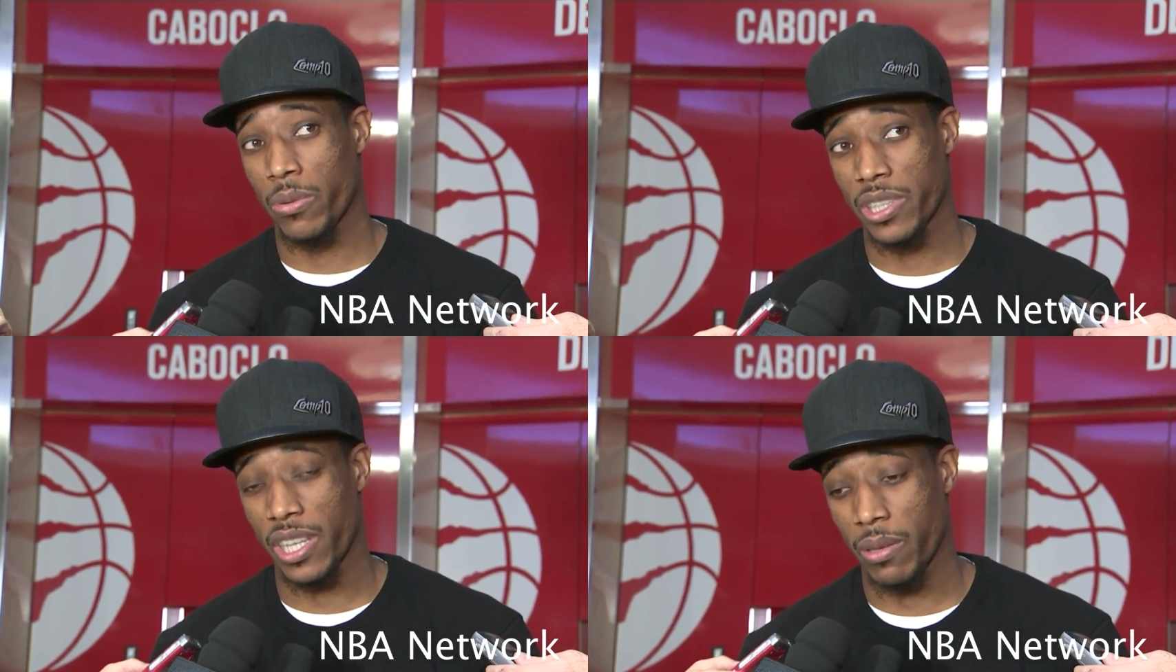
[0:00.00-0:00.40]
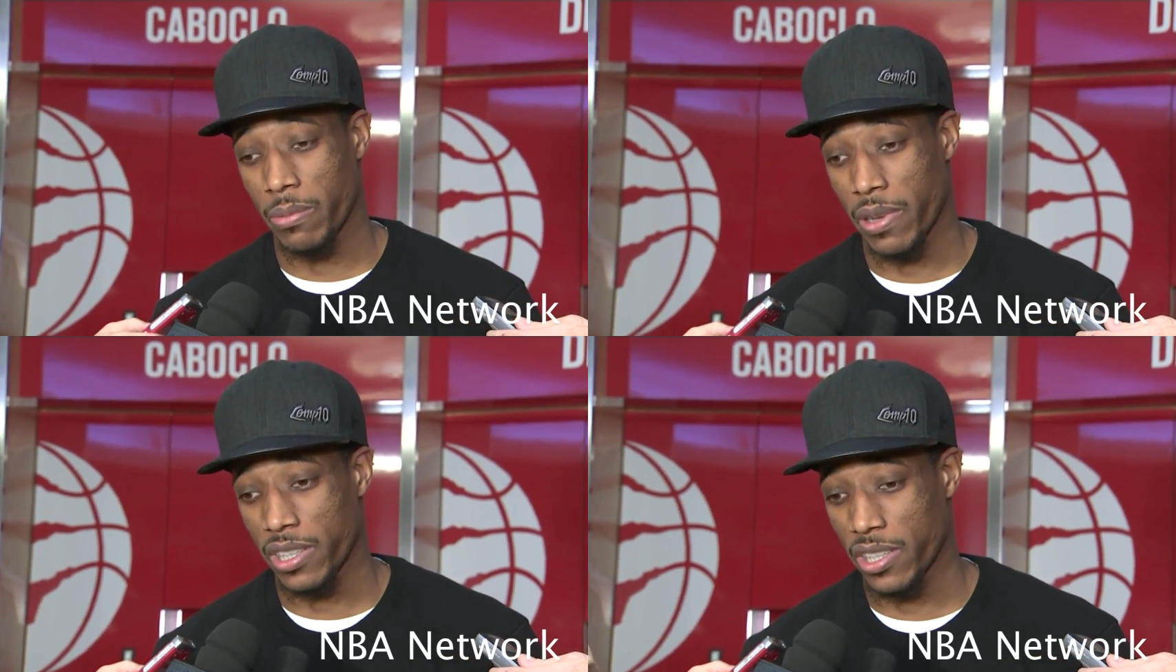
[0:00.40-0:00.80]
always
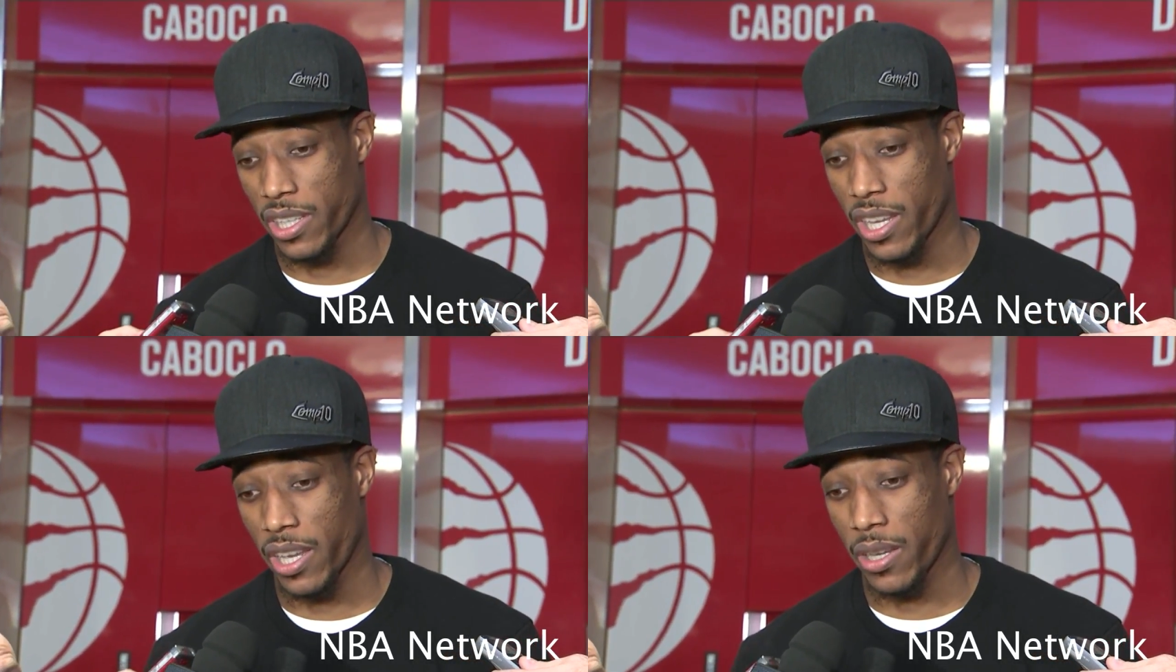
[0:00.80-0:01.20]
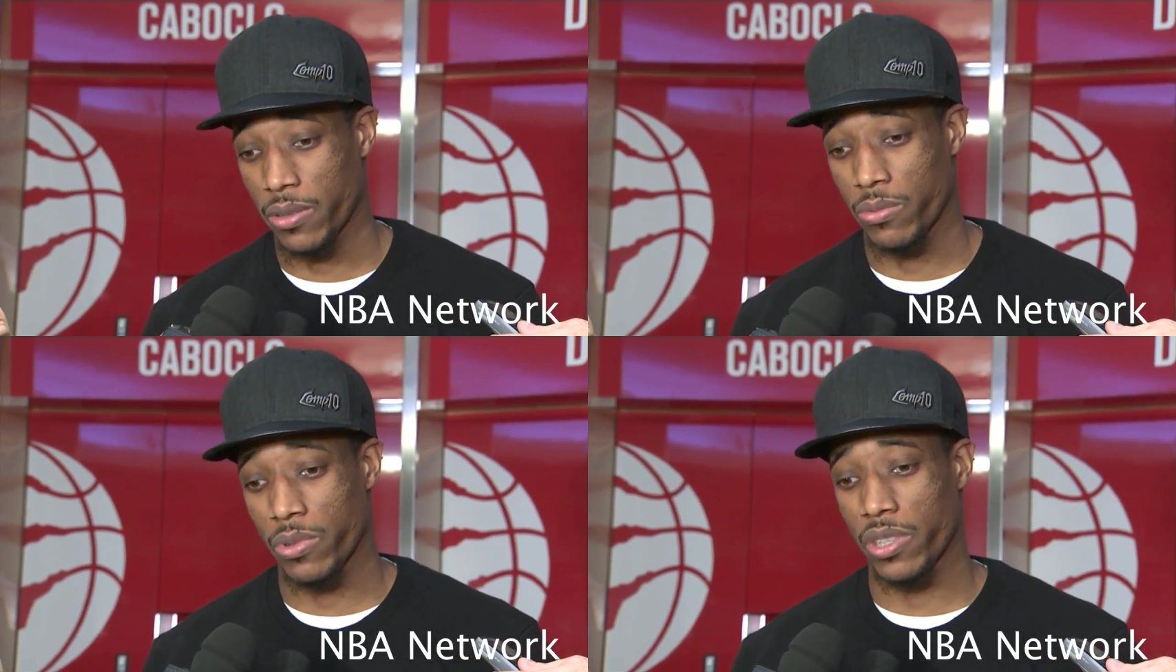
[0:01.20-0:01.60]
taking me back to a
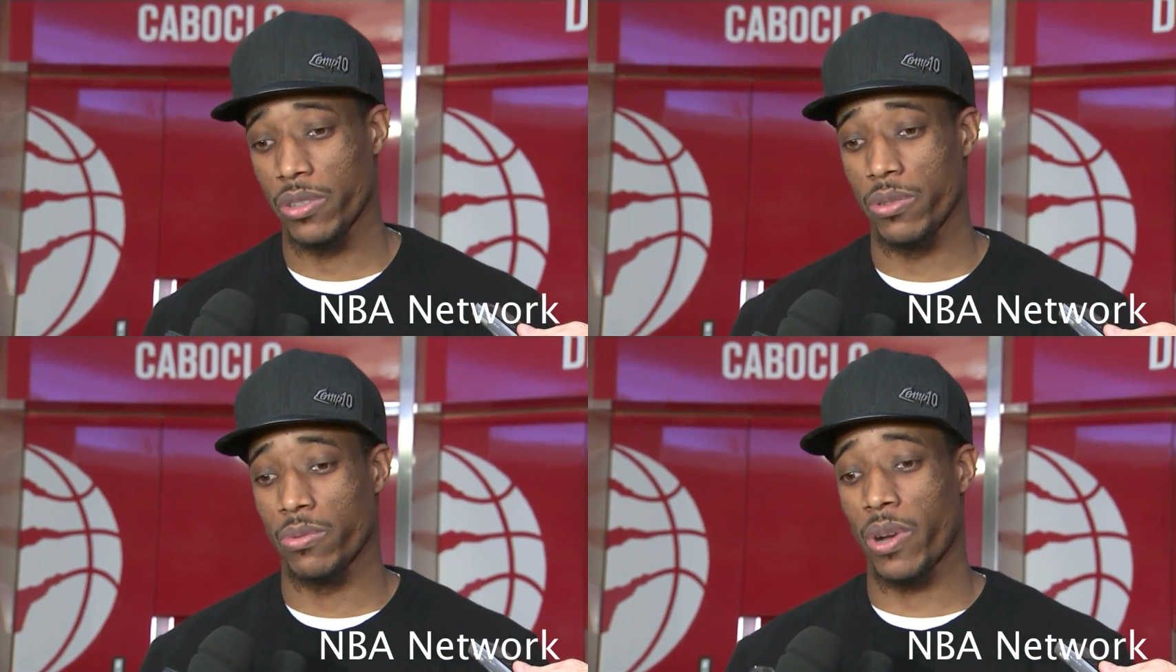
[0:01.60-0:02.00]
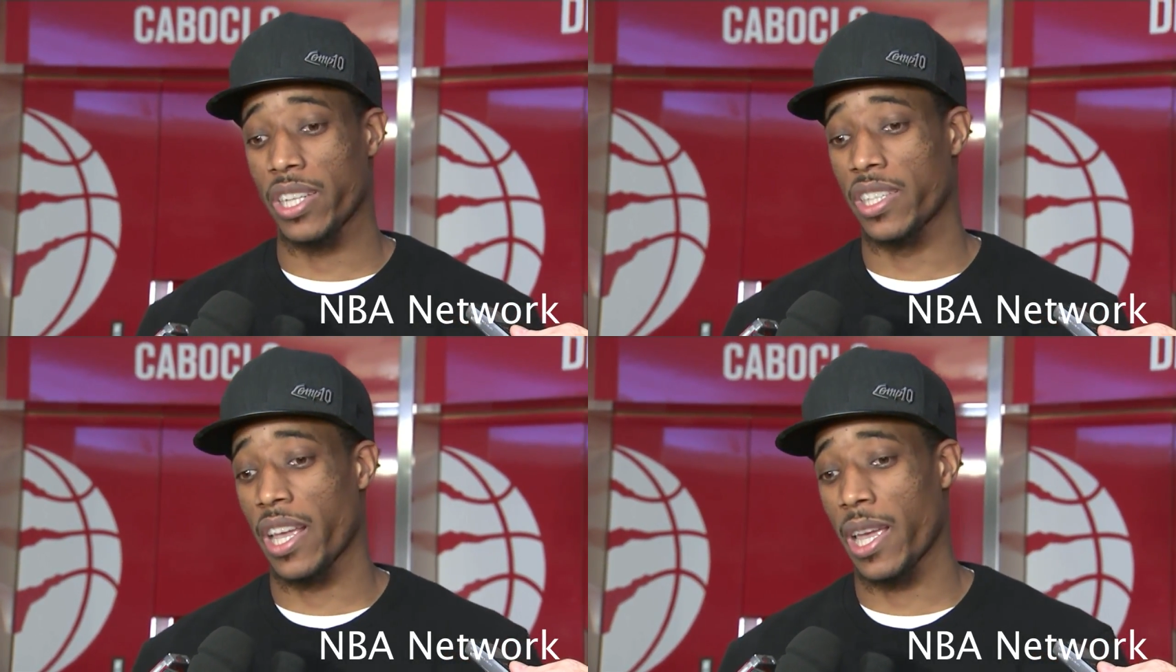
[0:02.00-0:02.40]
kid when you
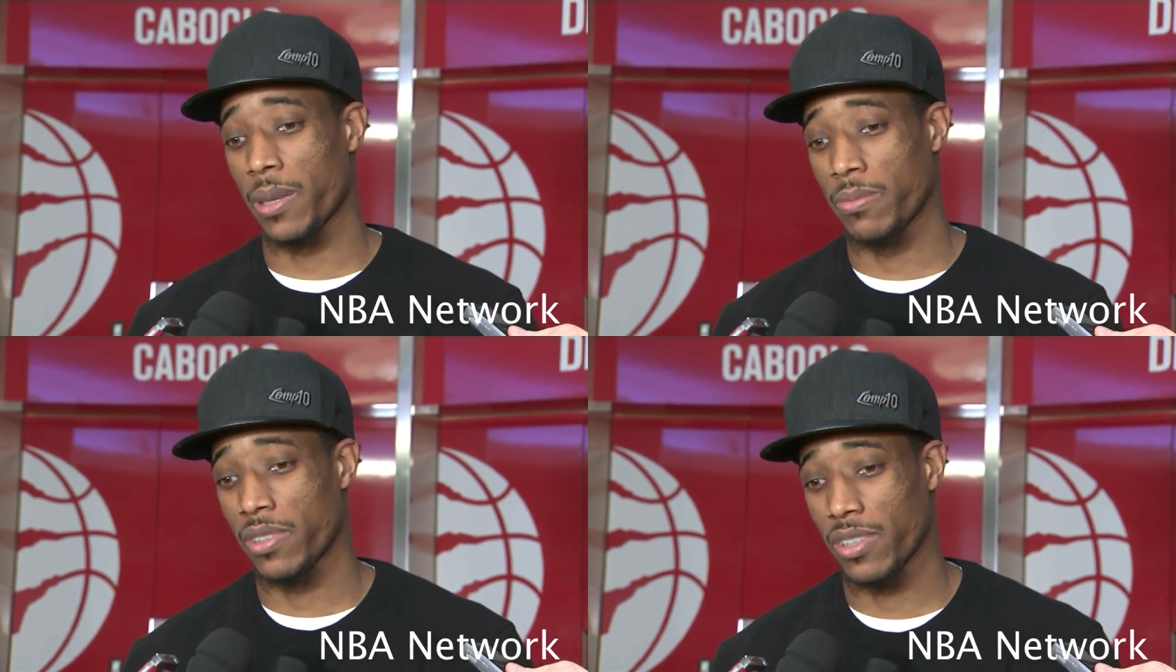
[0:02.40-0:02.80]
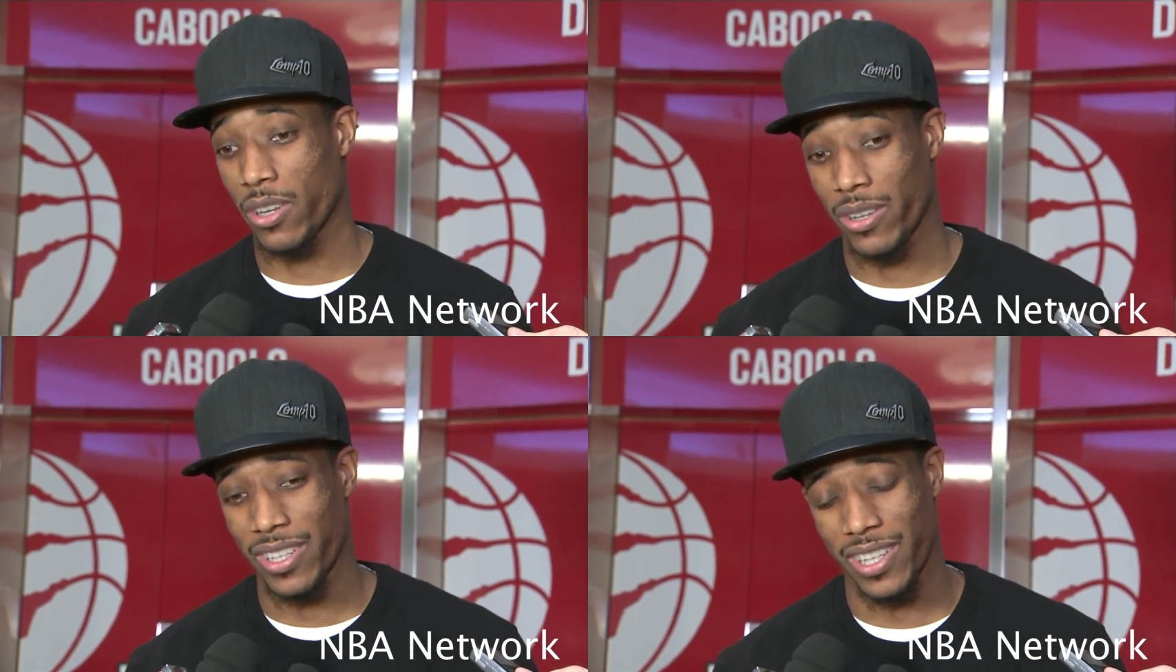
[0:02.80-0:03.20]
watch games.
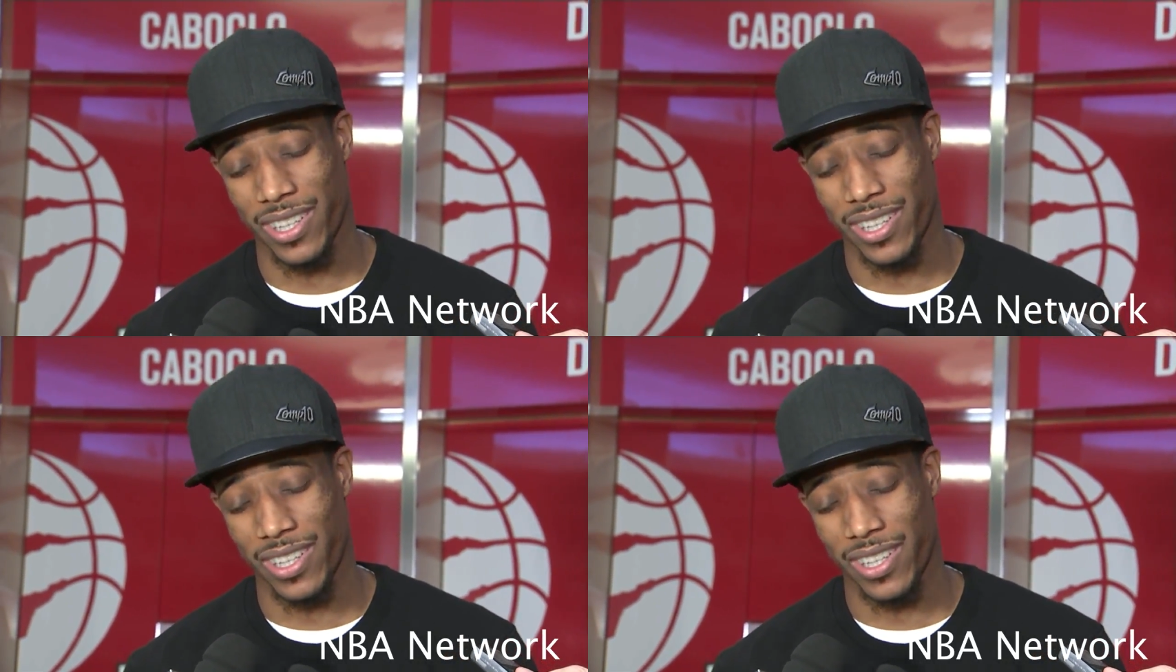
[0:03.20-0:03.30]
You know,